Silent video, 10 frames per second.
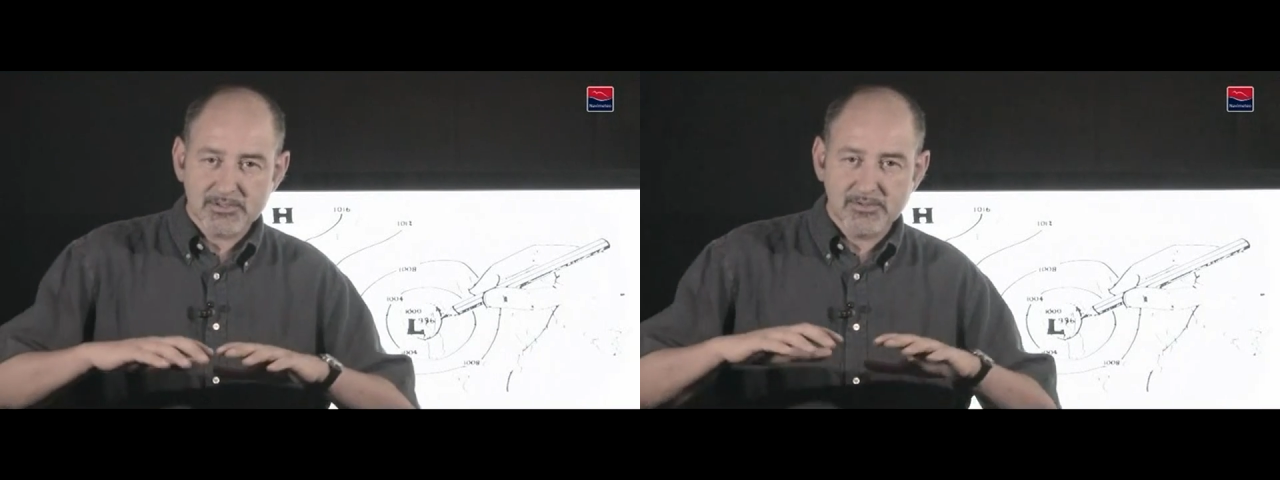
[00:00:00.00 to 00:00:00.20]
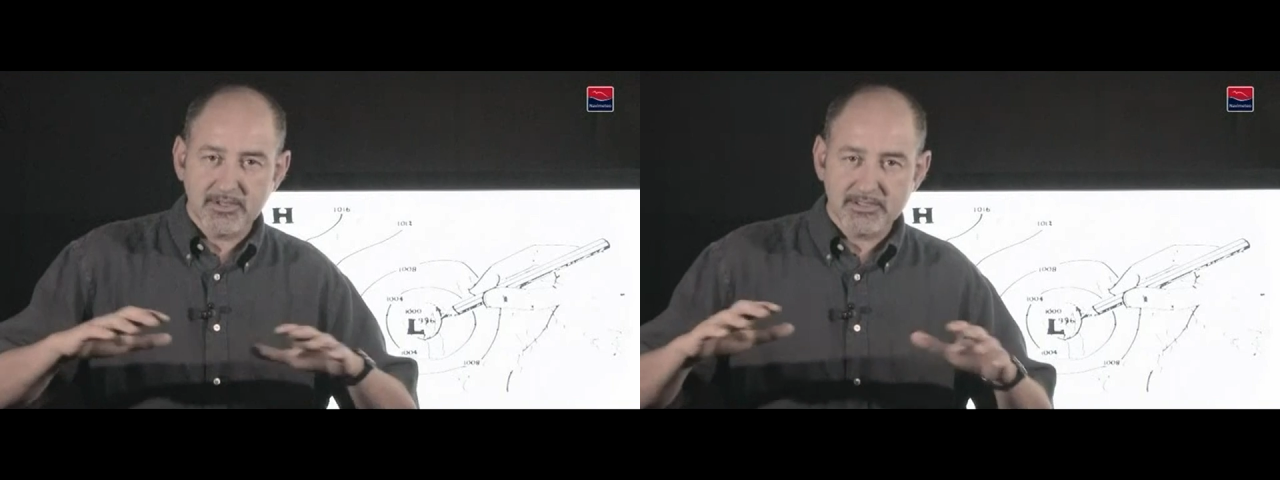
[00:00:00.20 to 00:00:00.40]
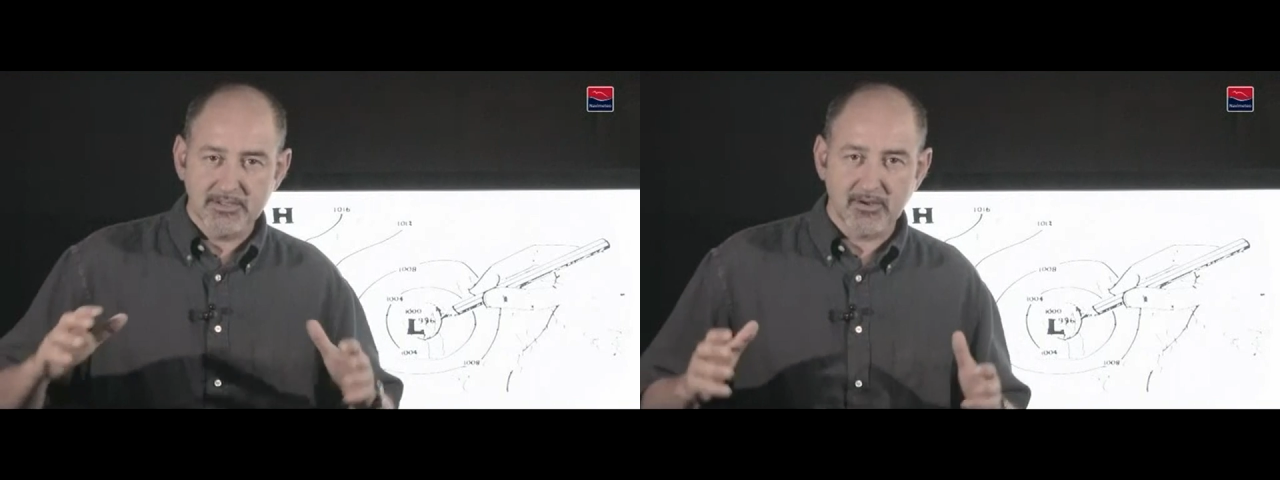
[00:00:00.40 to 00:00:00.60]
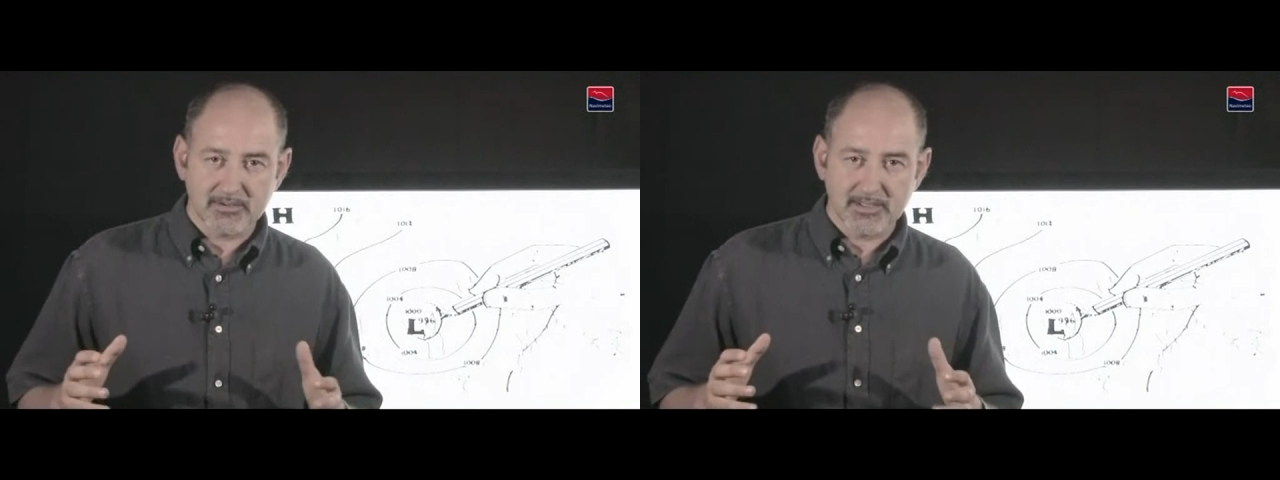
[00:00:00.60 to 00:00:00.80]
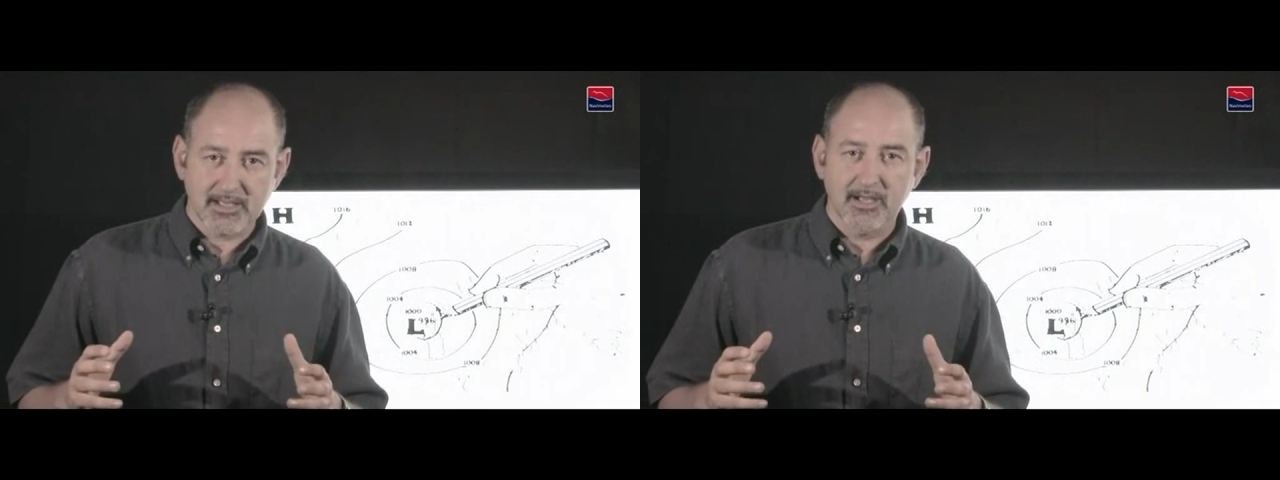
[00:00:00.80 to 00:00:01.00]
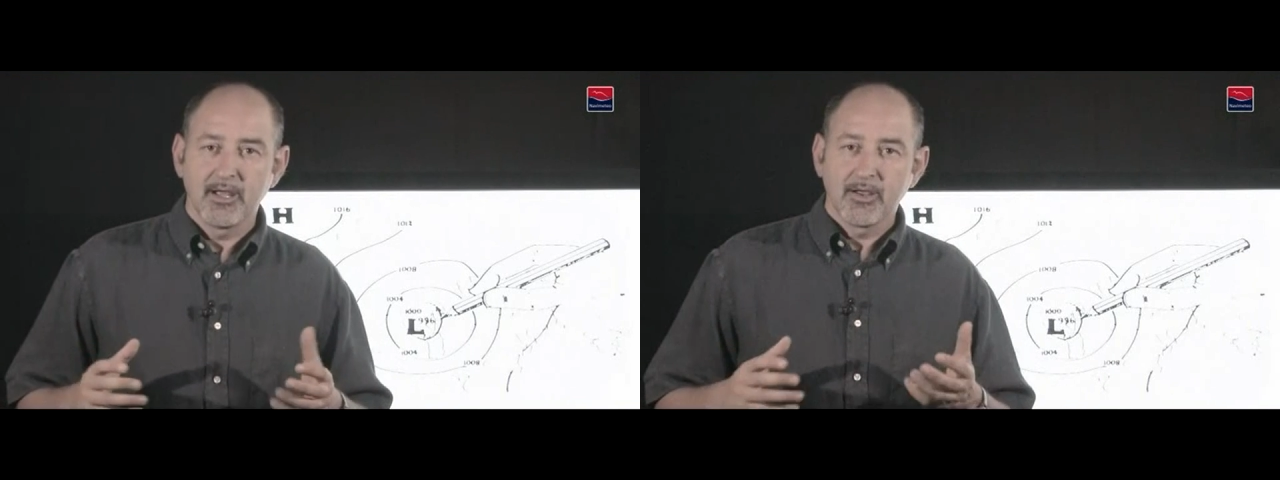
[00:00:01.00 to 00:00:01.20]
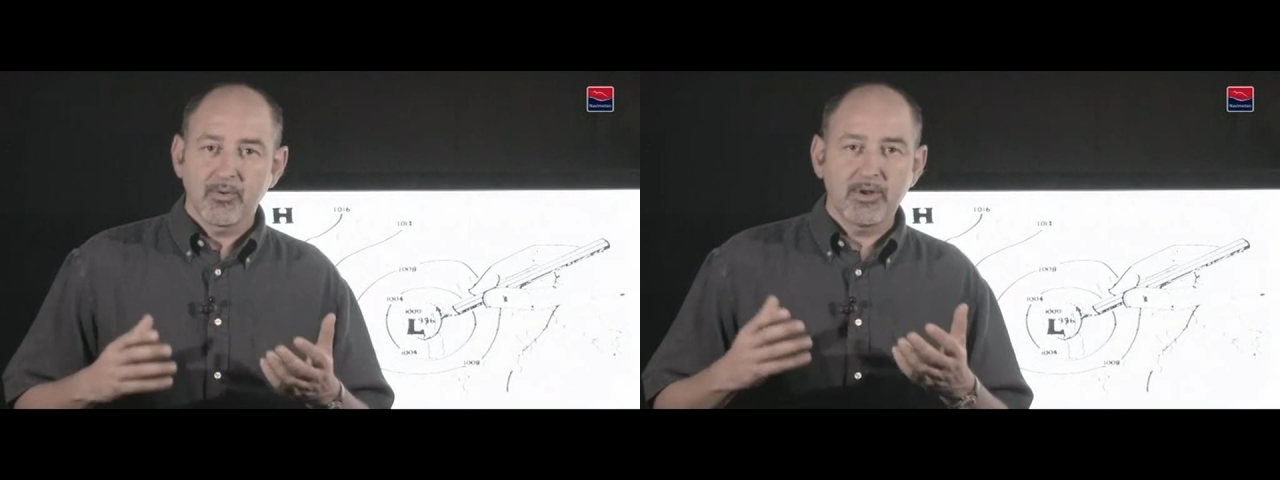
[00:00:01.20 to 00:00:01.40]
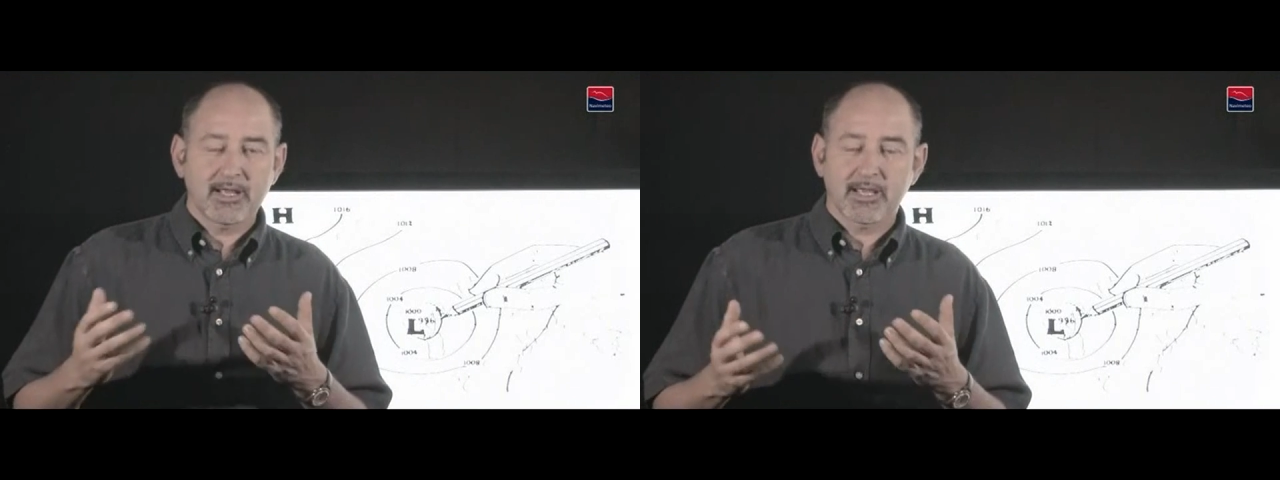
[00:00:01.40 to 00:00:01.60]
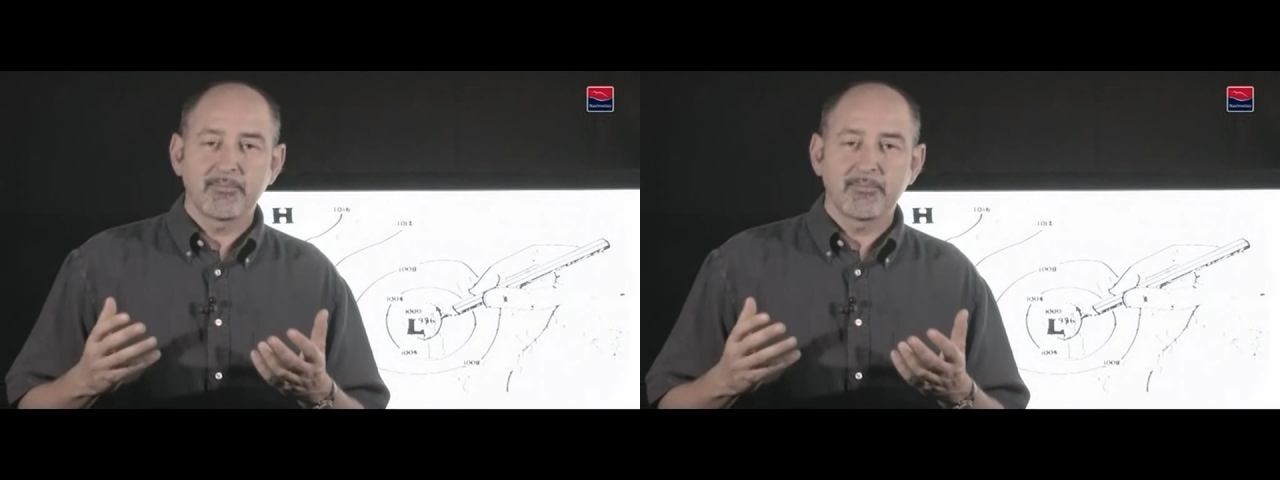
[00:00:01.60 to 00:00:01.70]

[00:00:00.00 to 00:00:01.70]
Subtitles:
which makes it possible for us